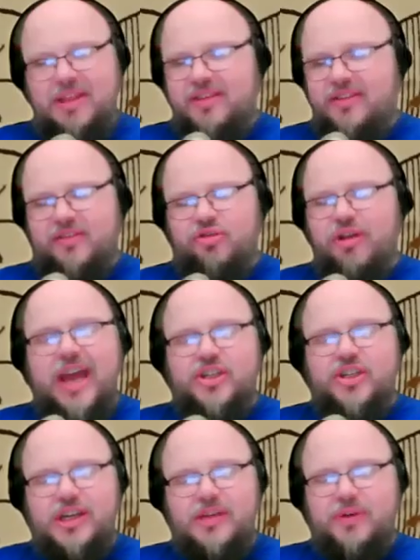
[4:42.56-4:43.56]
this is
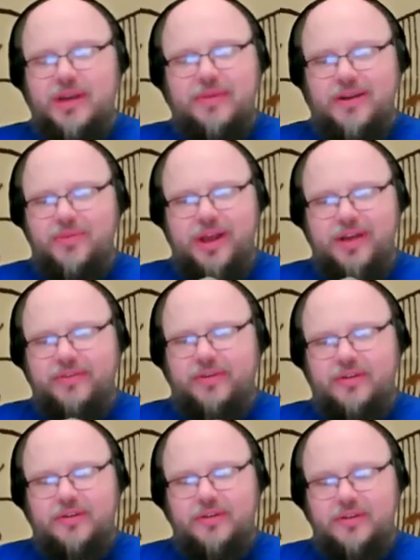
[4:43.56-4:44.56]
tragic, but I mean,
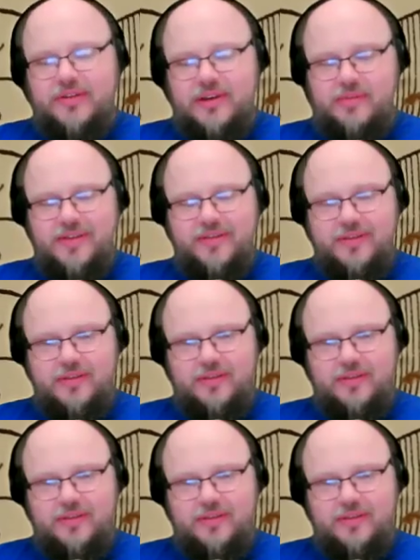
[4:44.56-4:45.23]
whatever. It's not my business.